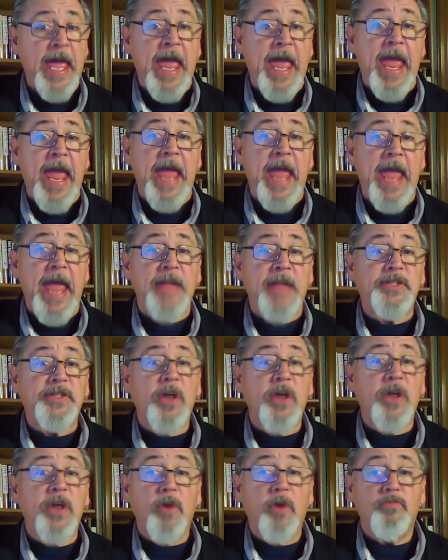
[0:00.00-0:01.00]
And
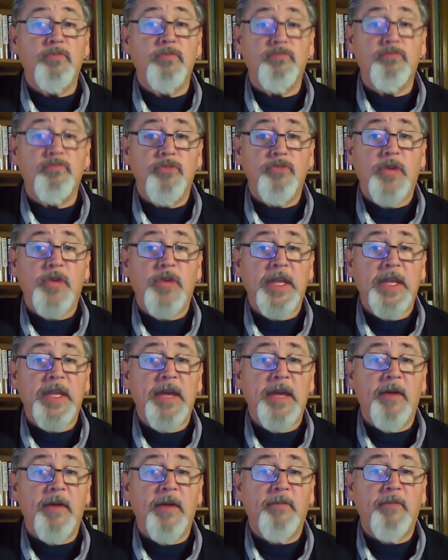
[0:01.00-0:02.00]
so you can
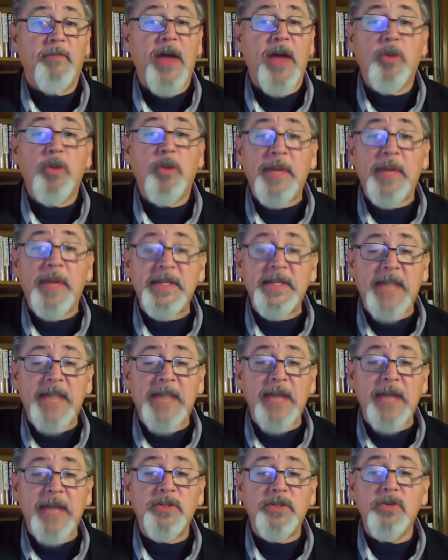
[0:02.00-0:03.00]
get a valuable
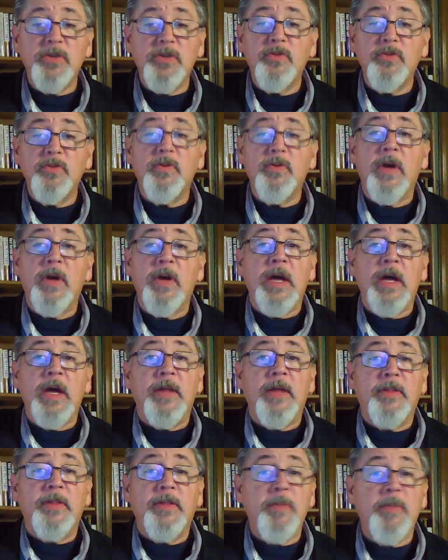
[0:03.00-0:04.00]
insight into
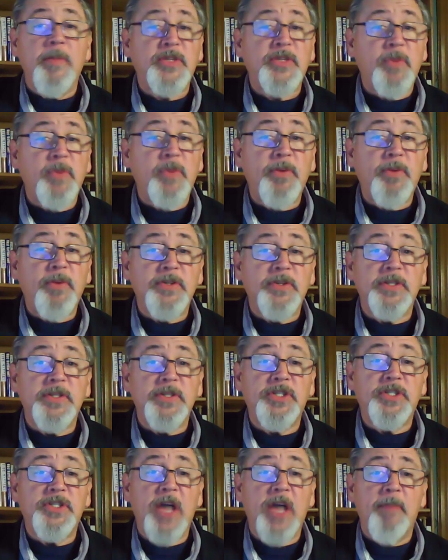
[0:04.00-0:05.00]
the mystery
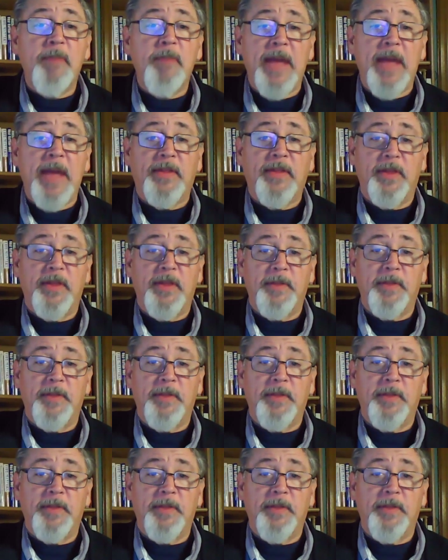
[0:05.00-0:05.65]
person's job back then.